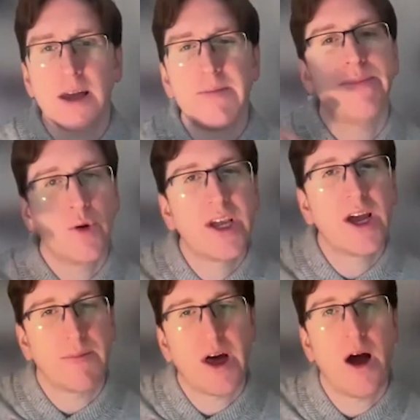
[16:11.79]
like building
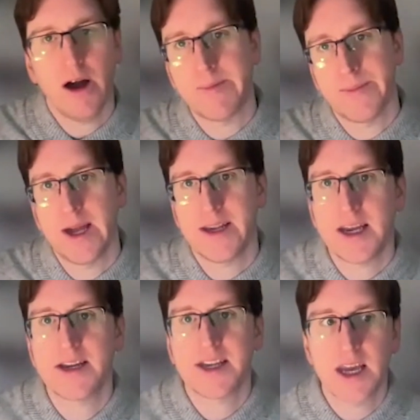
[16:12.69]
up the hype
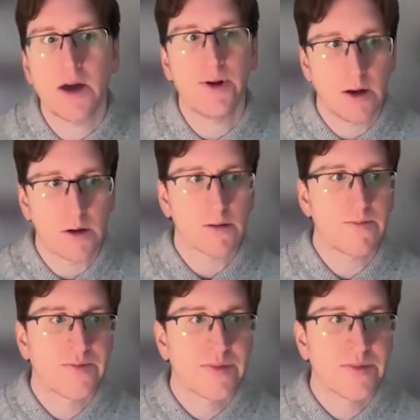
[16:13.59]
as they go along.